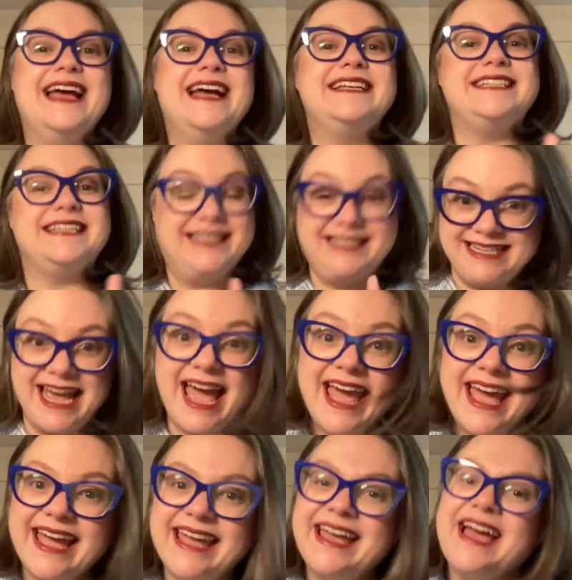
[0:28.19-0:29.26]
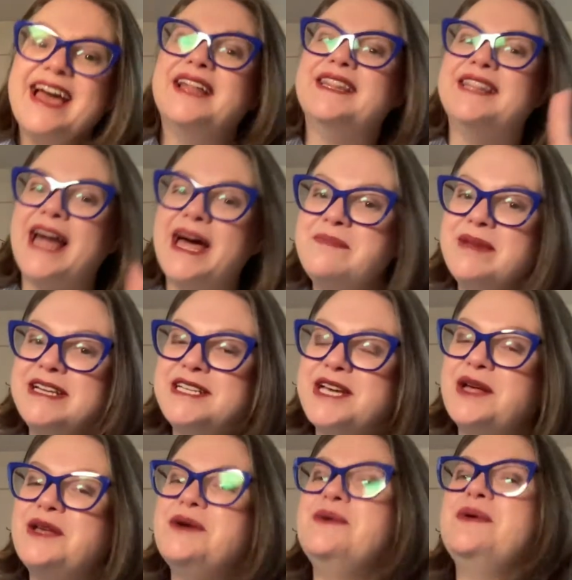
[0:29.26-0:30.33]
Today, let me
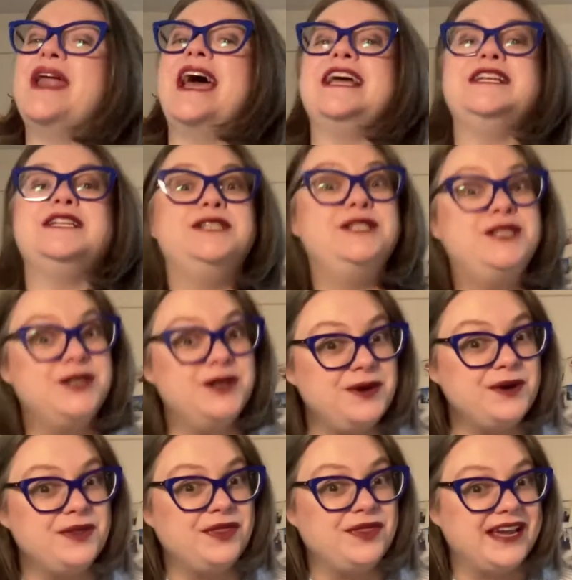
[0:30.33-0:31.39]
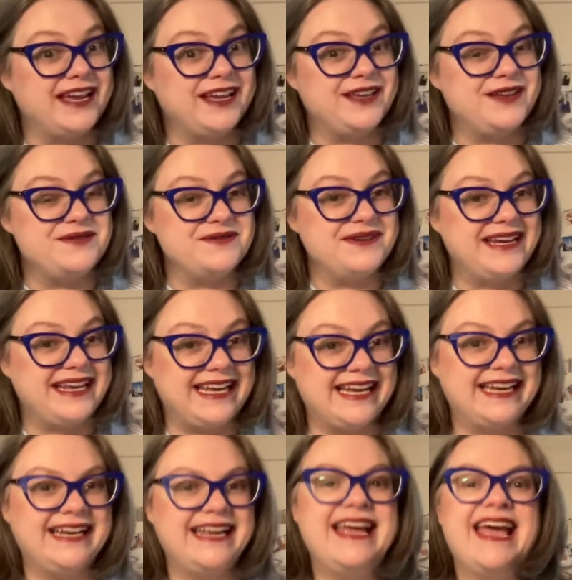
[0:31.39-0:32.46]
tell you what I do think you
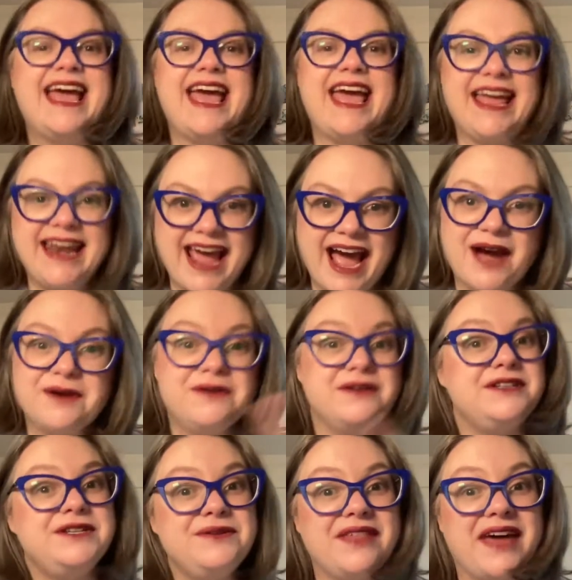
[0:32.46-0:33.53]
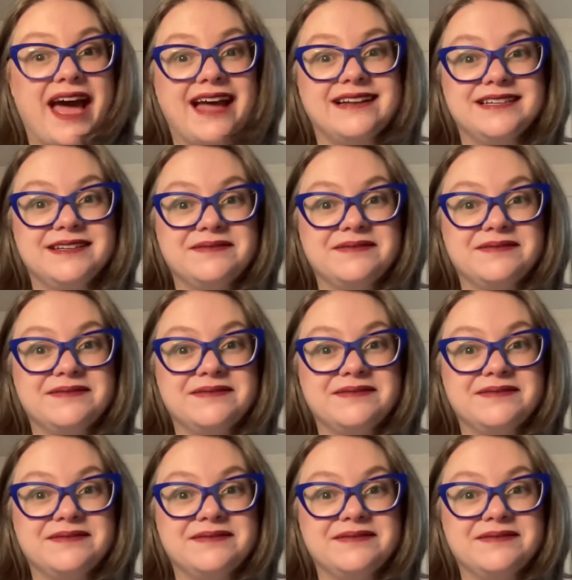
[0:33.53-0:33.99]
need and how to do that.